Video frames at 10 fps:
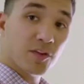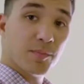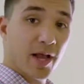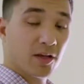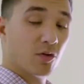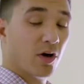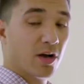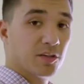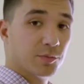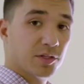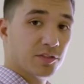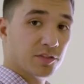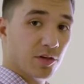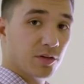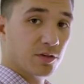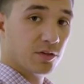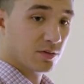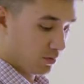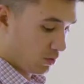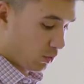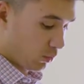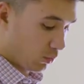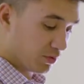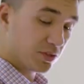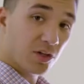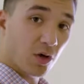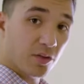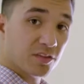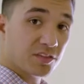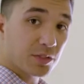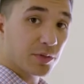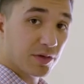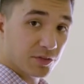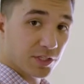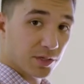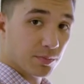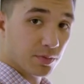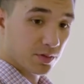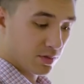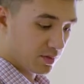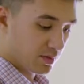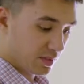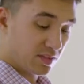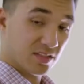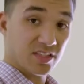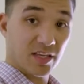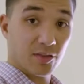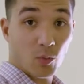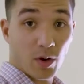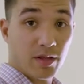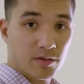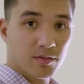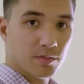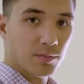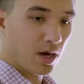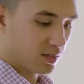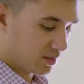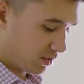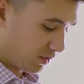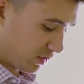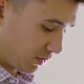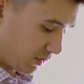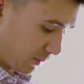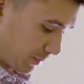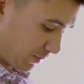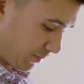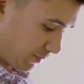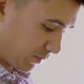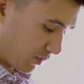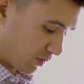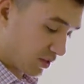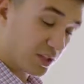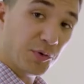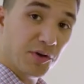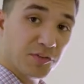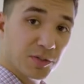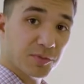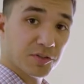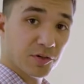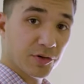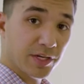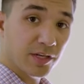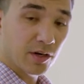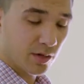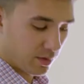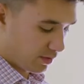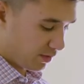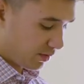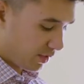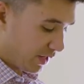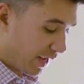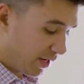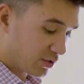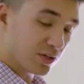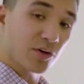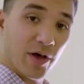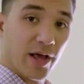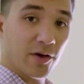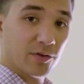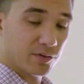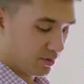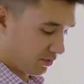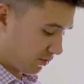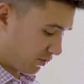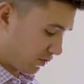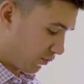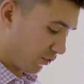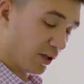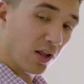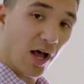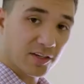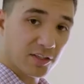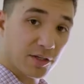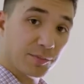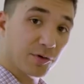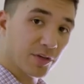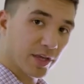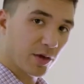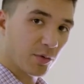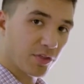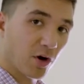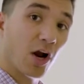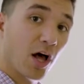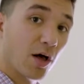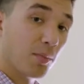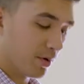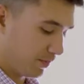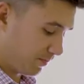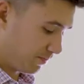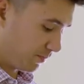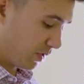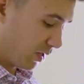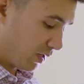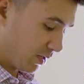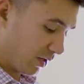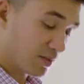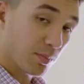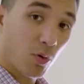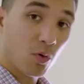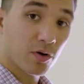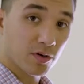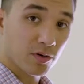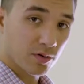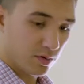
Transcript: the back of the lock has been installed, we'll install the Z-Wave chip that is inside the white box. The Z-Wave chip is green and actually allows for the lock to communicate with our hub. Now, it's important